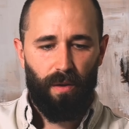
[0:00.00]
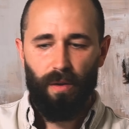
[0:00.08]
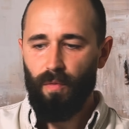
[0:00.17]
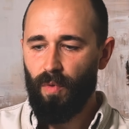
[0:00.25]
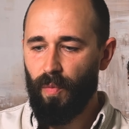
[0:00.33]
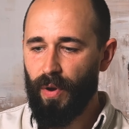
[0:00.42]

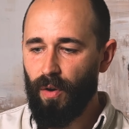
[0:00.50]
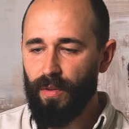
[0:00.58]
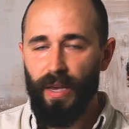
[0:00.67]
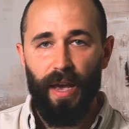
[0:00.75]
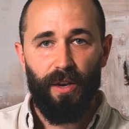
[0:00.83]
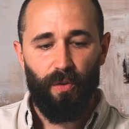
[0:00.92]
where we only
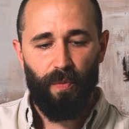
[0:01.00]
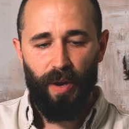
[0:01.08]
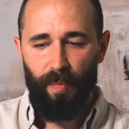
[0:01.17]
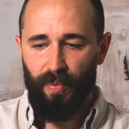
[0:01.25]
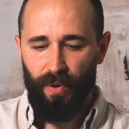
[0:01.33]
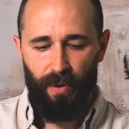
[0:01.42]
had to
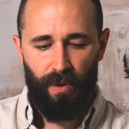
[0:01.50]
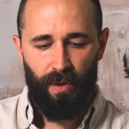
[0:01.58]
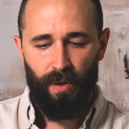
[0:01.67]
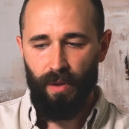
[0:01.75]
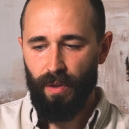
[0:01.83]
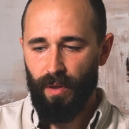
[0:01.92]
rip.
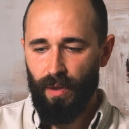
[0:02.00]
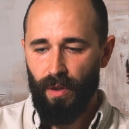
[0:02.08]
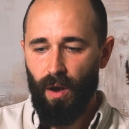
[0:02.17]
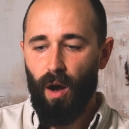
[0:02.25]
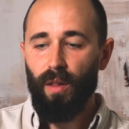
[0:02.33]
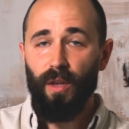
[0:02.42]

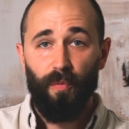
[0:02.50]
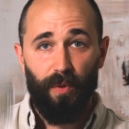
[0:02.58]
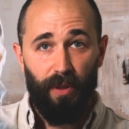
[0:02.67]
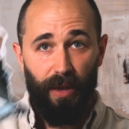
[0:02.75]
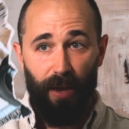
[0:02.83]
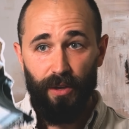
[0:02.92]
All I
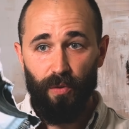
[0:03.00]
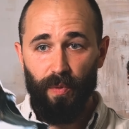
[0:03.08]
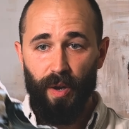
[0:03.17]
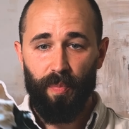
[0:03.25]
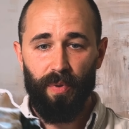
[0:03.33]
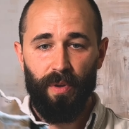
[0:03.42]
really had to rip